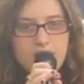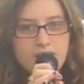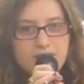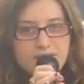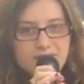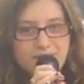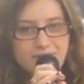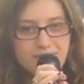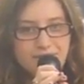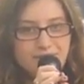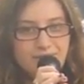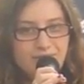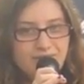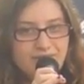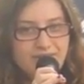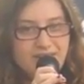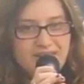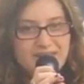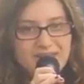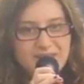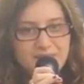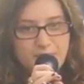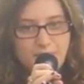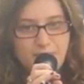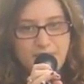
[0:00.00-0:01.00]
Cause all
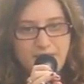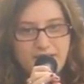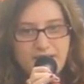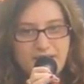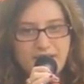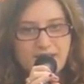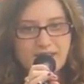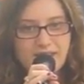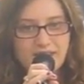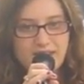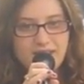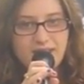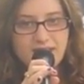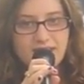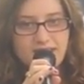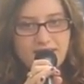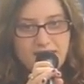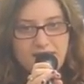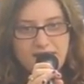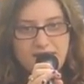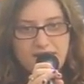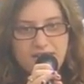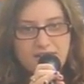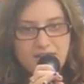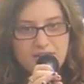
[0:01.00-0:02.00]
that's waiting
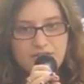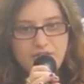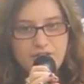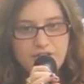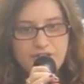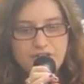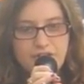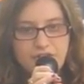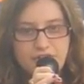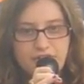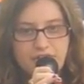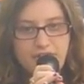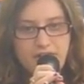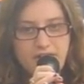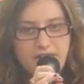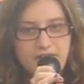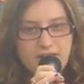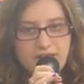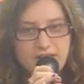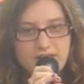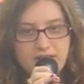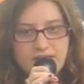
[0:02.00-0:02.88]
is regret.